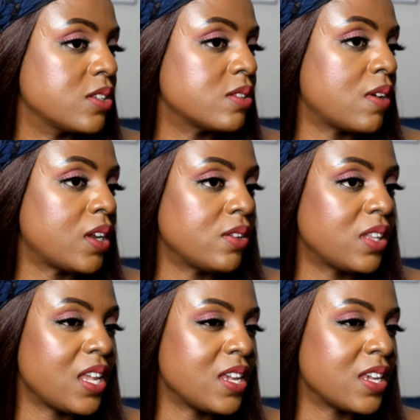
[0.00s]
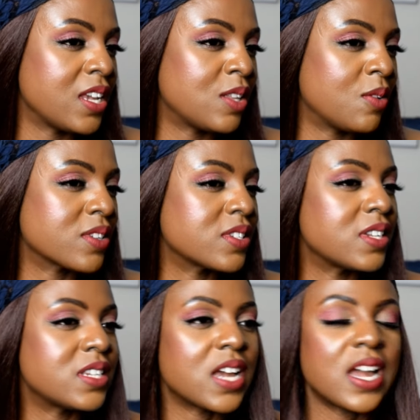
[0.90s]
so I don't think it
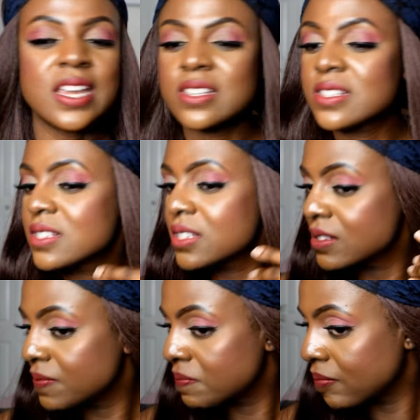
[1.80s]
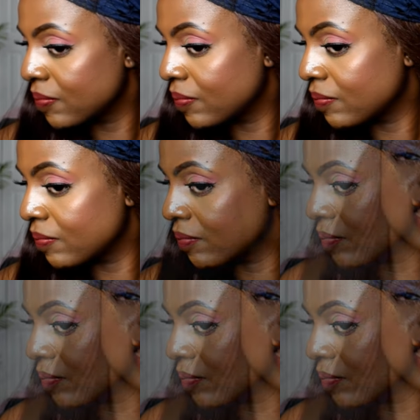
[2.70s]
oxidized now